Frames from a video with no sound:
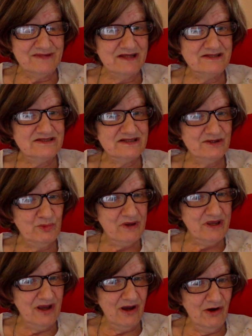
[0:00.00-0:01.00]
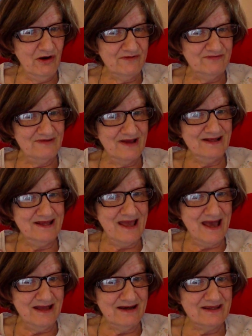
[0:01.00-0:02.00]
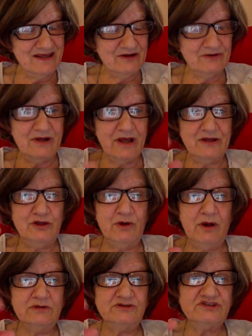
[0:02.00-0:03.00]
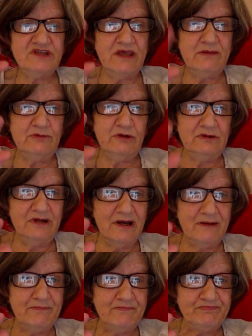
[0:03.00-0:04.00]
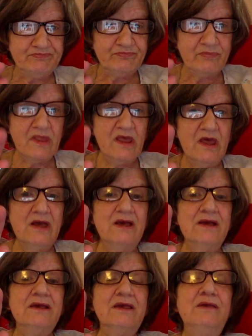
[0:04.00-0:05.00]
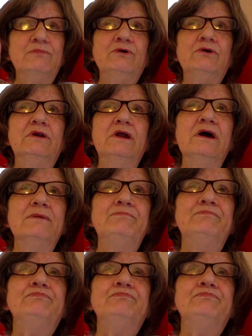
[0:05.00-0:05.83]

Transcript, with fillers: until we are finally out of here. Now, you all just keep looking up. Keep looking up,